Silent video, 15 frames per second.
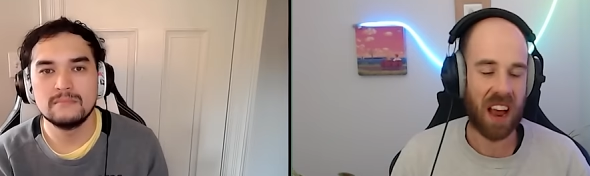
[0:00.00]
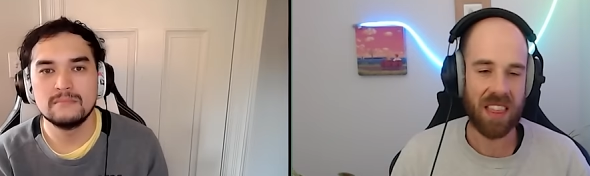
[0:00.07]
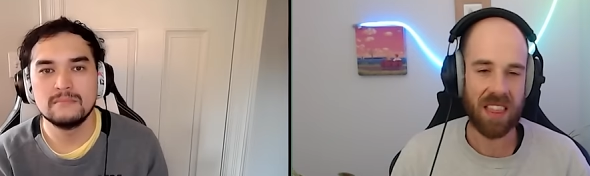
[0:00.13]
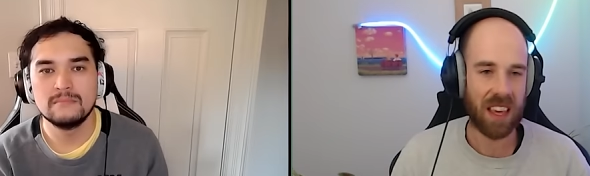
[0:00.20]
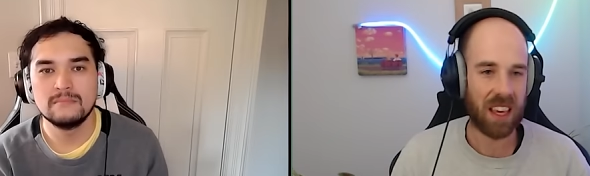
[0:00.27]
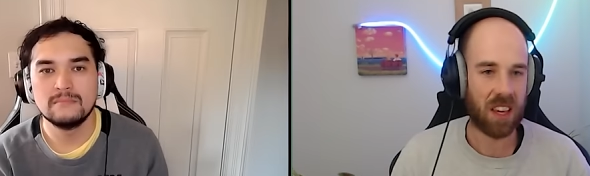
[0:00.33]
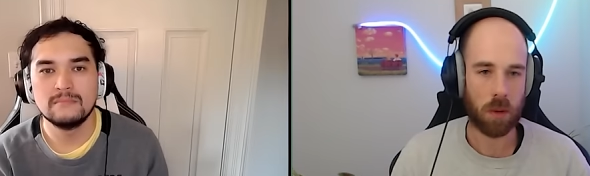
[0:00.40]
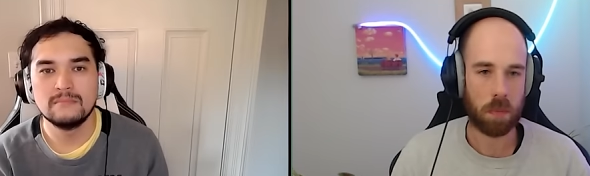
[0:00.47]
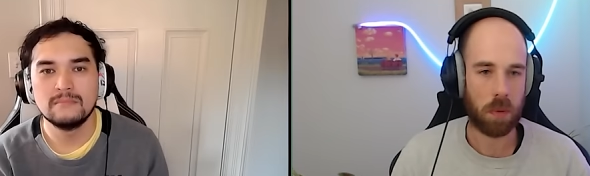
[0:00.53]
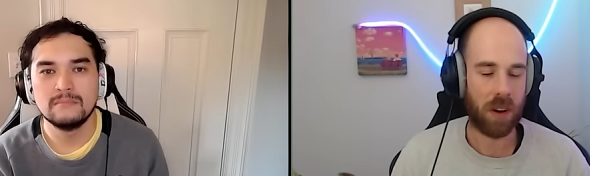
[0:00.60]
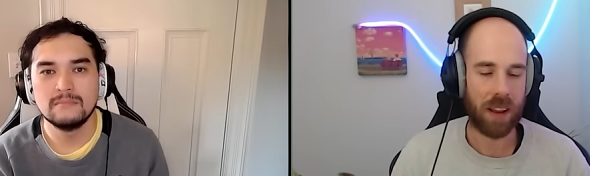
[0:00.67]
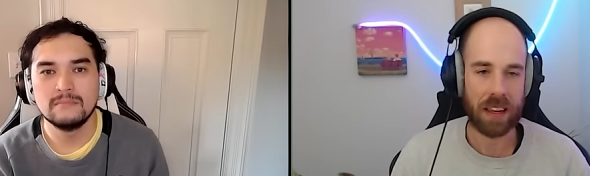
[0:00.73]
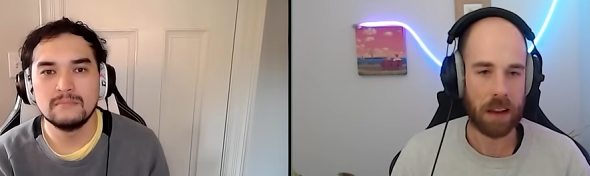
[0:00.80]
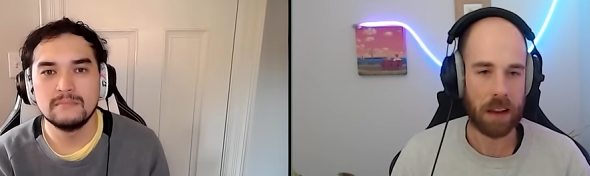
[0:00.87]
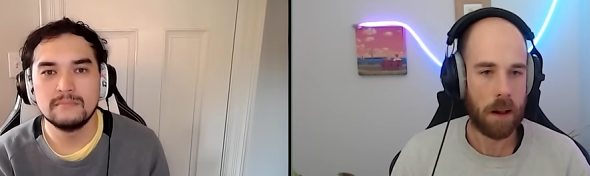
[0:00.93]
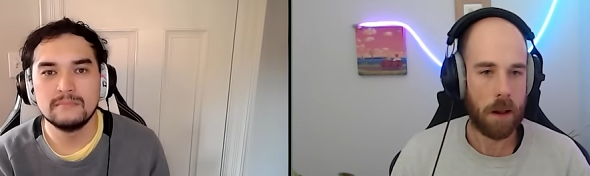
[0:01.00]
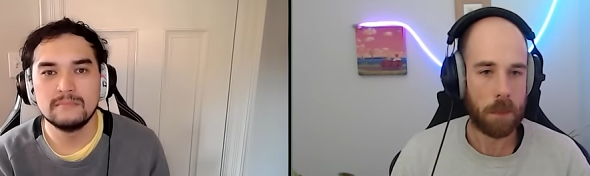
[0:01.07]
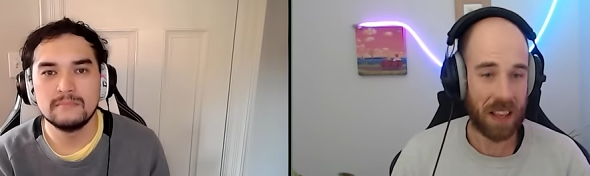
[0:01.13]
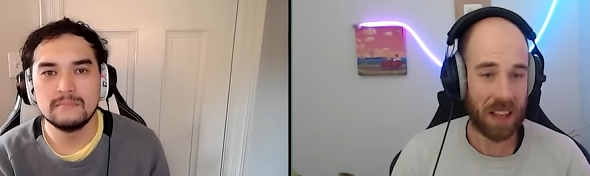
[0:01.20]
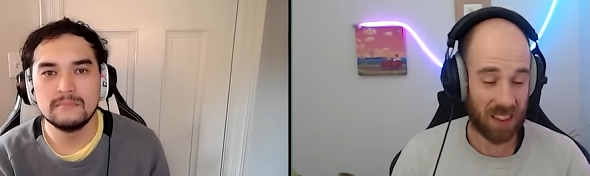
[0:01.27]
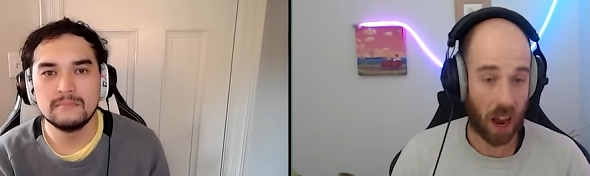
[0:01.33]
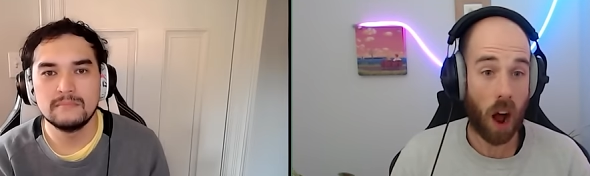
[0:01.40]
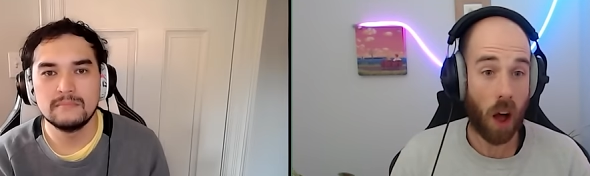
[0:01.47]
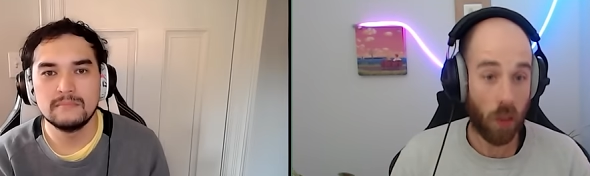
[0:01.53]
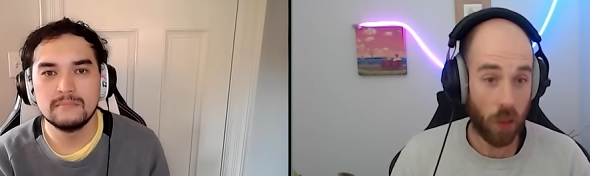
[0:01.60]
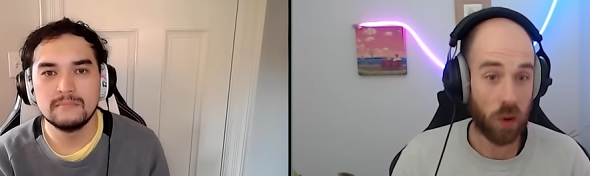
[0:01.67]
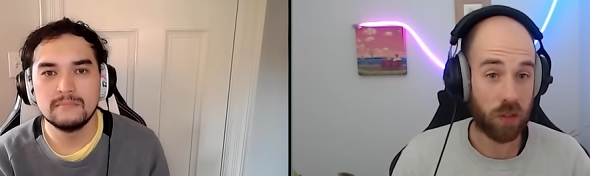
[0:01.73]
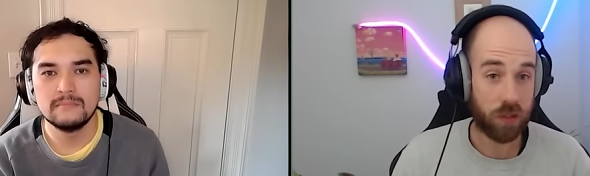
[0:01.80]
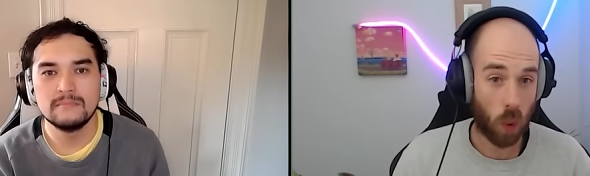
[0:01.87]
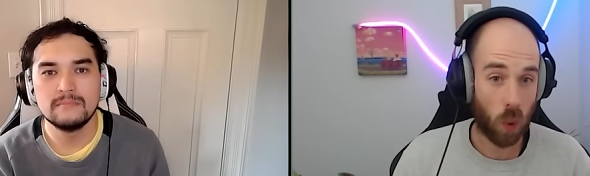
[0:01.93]
Speaker 1: I think you're putting these other
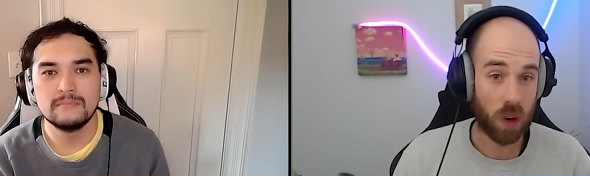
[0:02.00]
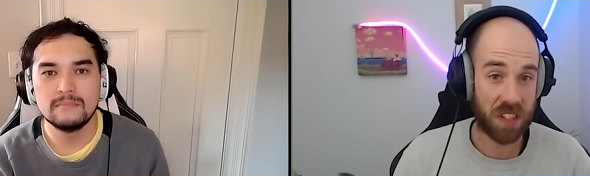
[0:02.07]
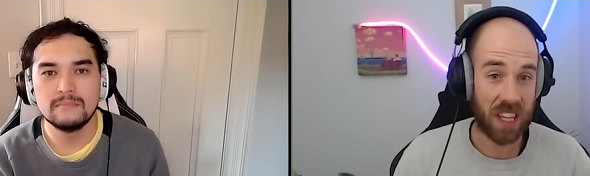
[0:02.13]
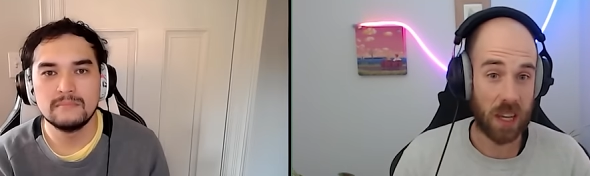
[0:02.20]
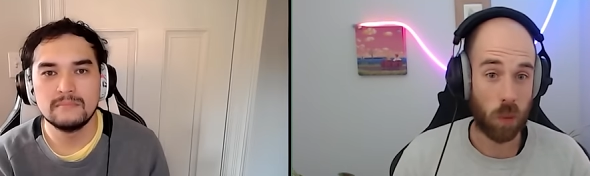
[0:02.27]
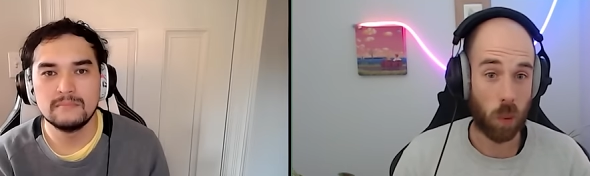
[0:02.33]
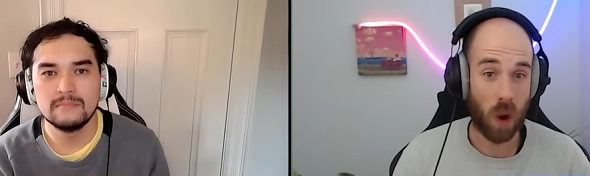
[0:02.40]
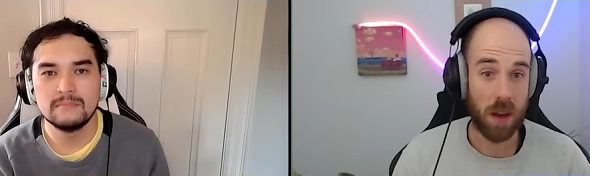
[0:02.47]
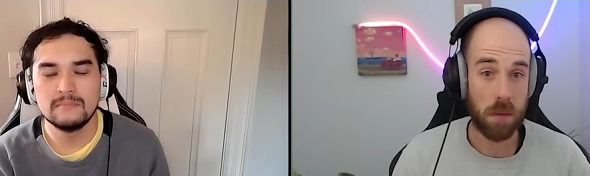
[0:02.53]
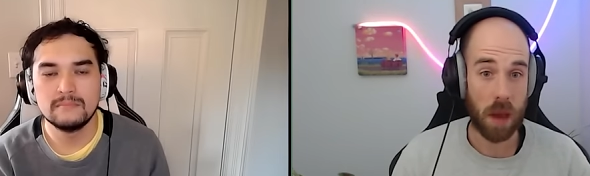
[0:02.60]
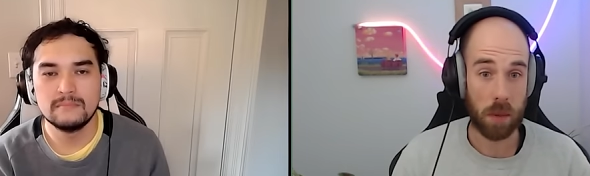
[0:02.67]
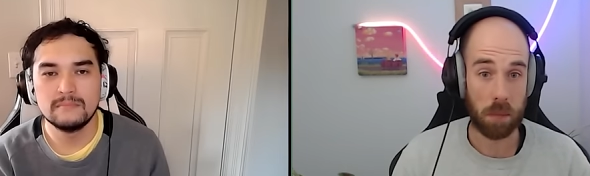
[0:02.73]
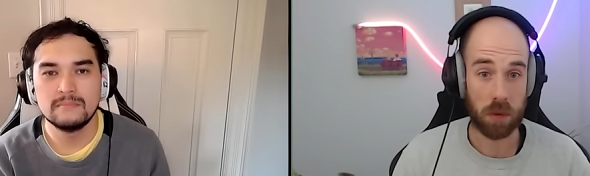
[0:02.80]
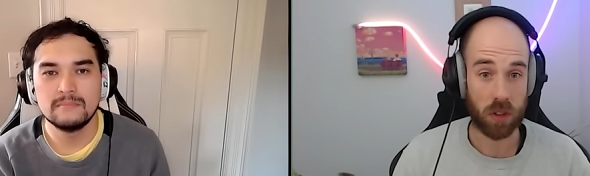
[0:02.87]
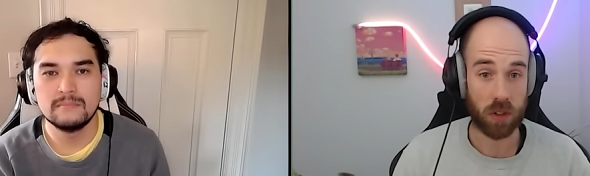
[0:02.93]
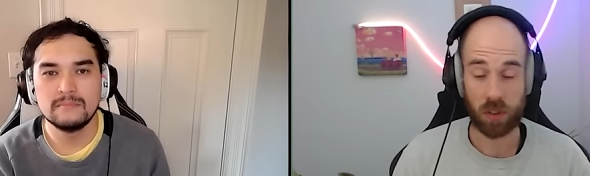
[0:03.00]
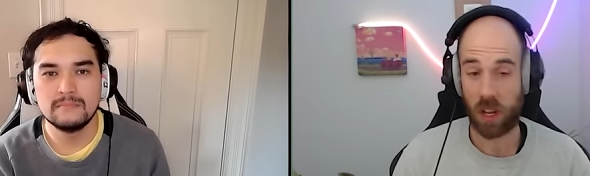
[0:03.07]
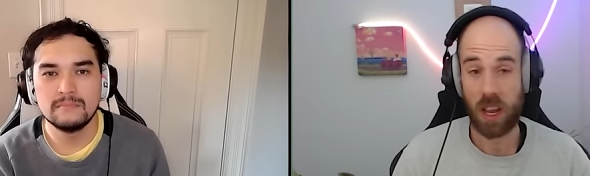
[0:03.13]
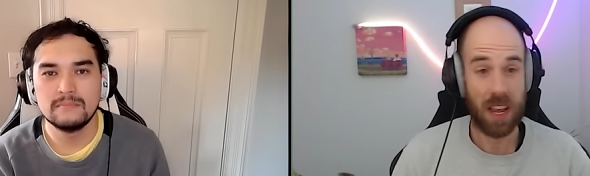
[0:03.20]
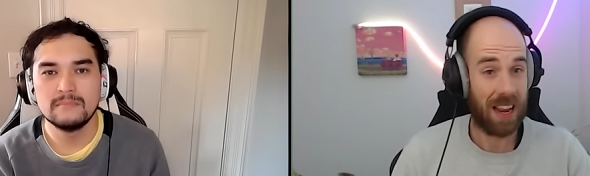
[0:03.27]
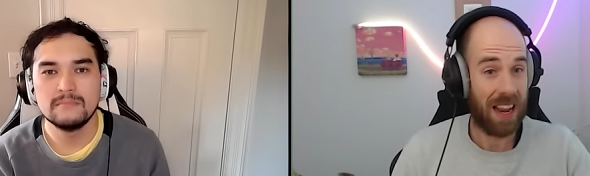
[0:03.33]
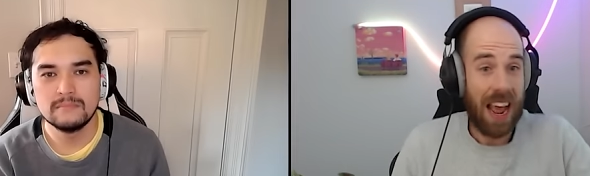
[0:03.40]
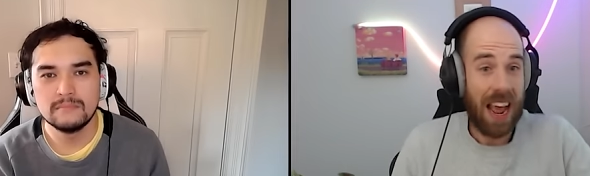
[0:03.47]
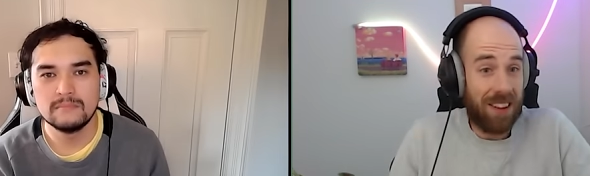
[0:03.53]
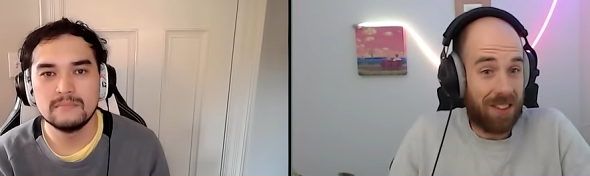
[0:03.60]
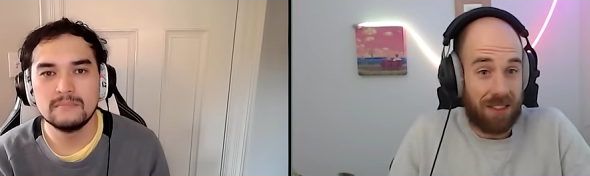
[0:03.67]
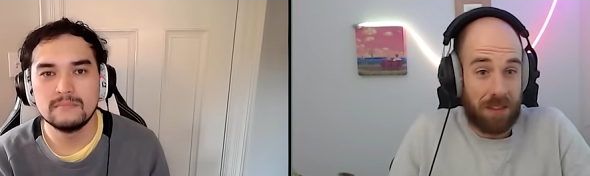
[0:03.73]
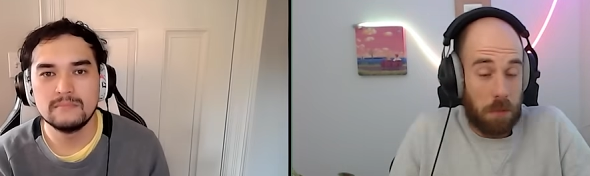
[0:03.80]
four T1 members as